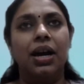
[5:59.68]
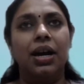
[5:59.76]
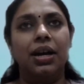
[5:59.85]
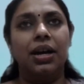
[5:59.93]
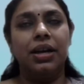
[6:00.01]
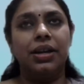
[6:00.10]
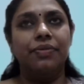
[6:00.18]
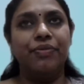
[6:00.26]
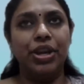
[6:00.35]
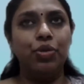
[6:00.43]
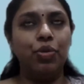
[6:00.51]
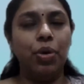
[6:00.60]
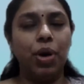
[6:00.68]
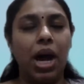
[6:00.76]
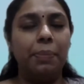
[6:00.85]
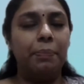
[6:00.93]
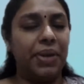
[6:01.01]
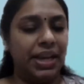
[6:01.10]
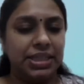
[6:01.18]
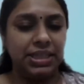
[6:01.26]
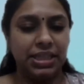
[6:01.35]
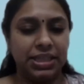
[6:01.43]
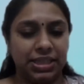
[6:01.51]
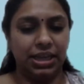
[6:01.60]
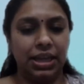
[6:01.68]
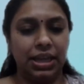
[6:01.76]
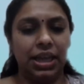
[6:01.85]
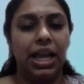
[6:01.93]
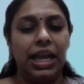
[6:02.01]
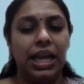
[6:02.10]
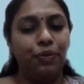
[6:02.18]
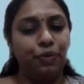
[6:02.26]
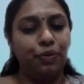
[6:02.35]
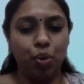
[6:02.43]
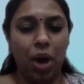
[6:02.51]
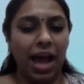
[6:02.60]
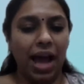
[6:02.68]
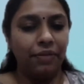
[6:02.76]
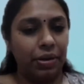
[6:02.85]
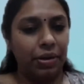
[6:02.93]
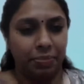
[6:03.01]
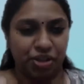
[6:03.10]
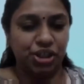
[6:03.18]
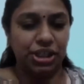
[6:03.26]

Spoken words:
When you are patenting, if you have a machine